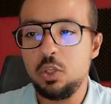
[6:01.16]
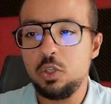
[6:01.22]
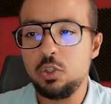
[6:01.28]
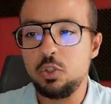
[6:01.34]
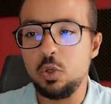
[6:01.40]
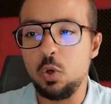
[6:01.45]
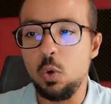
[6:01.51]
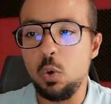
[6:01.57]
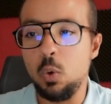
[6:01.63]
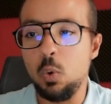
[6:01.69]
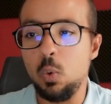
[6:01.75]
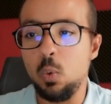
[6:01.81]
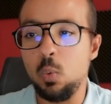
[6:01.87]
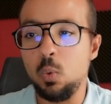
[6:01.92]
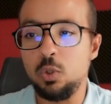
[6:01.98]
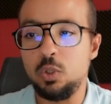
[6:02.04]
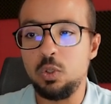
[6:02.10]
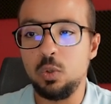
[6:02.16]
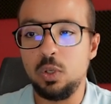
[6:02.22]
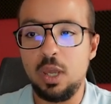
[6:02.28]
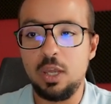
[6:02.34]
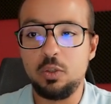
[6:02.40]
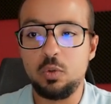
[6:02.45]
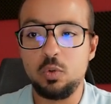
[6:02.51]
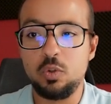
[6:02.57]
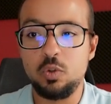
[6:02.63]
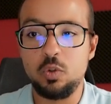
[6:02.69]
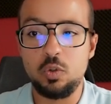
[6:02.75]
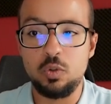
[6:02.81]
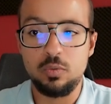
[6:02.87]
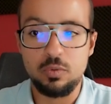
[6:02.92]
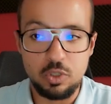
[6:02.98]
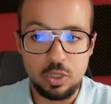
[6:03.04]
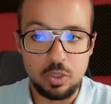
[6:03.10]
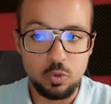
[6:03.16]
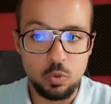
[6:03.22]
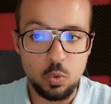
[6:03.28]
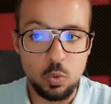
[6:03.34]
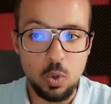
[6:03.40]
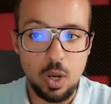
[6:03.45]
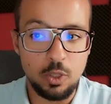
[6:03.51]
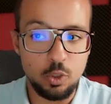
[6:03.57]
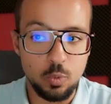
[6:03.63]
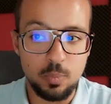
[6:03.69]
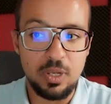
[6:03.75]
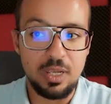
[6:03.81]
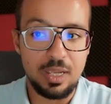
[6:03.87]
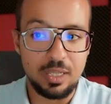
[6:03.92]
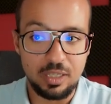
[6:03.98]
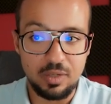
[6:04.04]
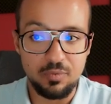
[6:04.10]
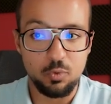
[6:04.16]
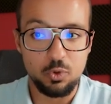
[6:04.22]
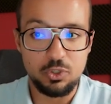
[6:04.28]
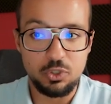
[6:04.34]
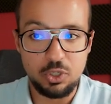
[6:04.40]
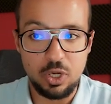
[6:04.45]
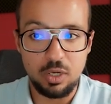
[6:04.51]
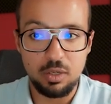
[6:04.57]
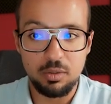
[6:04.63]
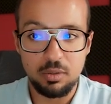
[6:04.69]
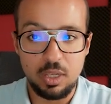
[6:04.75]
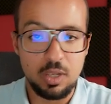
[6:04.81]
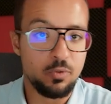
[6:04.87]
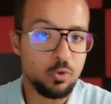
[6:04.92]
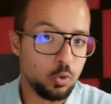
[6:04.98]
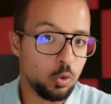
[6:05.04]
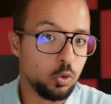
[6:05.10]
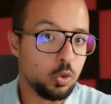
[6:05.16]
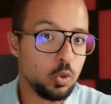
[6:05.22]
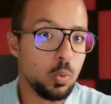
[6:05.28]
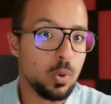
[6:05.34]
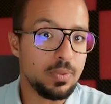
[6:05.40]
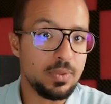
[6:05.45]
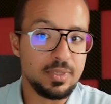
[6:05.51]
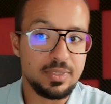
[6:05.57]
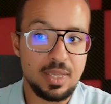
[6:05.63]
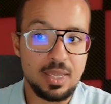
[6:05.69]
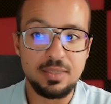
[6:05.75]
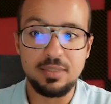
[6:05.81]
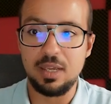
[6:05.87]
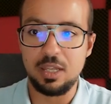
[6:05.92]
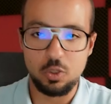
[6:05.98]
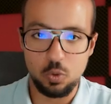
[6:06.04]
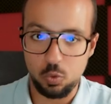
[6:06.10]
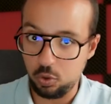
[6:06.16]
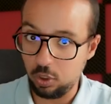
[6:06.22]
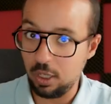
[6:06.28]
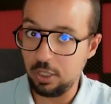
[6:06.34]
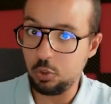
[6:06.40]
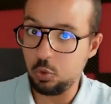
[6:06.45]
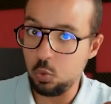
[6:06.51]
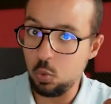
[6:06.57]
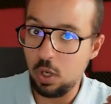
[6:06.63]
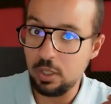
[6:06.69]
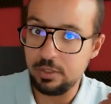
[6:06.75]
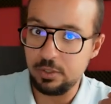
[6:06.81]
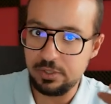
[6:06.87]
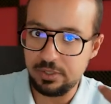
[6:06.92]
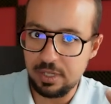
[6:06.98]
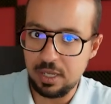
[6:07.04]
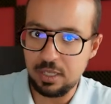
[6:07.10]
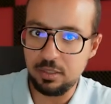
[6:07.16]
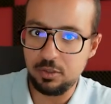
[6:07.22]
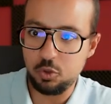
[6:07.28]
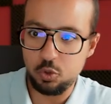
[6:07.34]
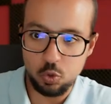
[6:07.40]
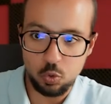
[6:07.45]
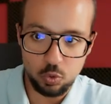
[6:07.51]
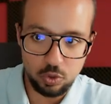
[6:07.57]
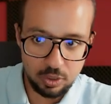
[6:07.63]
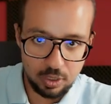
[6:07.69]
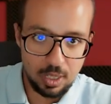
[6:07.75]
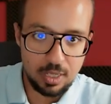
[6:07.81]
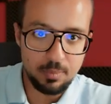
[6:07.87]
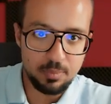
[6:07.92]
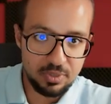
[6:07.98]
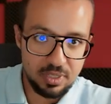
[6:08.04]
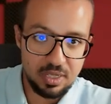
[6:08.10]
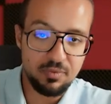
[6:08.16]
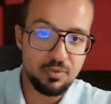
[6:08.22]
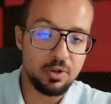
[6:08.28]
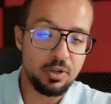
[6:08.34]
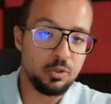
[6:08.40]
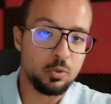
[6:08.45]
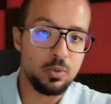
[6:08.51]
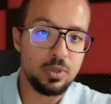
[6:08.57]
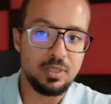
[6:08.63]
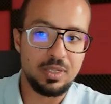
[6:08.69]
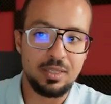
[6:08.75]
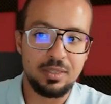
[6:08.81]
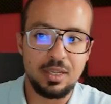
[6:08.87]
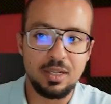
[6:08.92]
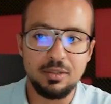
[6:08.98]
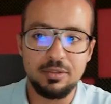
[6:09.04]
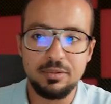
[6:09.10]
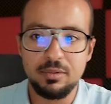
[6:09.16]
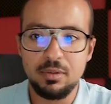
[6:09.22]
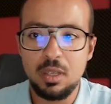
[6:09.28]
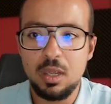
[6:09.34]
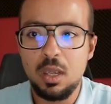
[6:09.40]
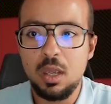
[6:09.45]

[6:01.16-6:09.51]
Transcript: So would you like to do a duplicate invoice check? If you don't know what this is and you would like to understand, so dive deeper into the details,